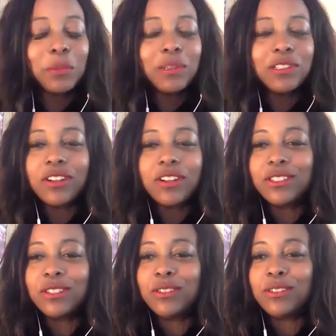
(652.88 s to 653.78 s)
much harder
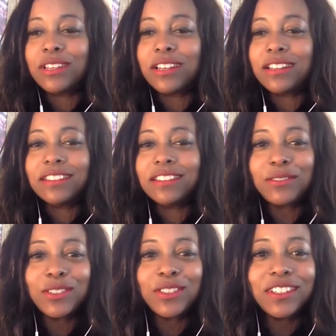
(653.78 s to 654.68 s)
to do that that's
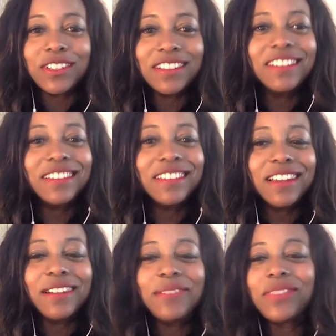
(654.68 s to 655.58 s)
for yeah. sure
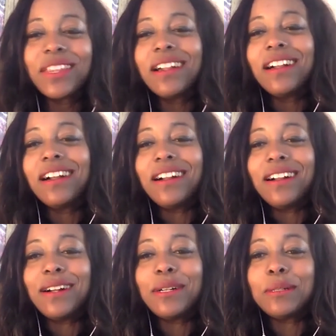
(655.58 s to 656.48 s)
yeah
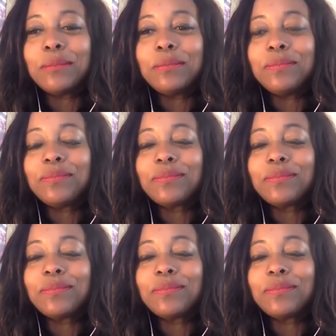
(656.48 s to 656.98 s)
um,